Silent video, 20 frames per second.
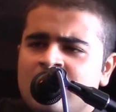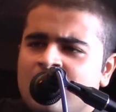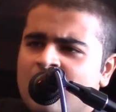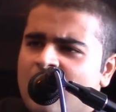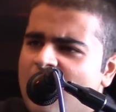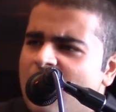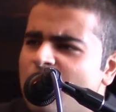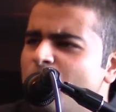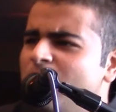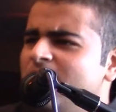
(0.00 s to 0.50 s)

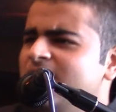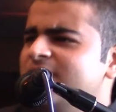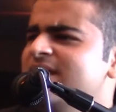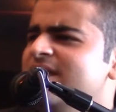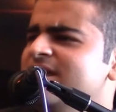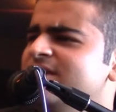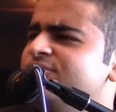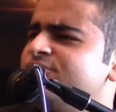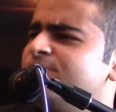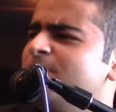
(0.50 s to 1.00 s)
Our
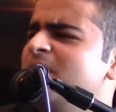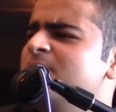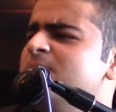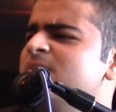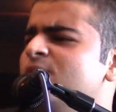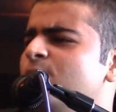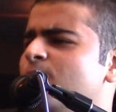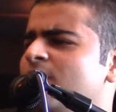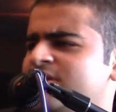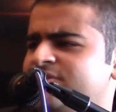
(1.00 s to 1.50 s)
deeds may
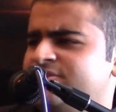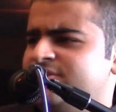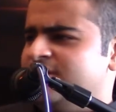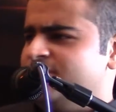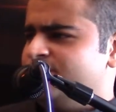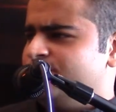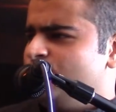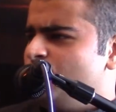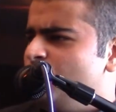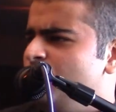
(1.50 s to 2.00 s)
be worthless.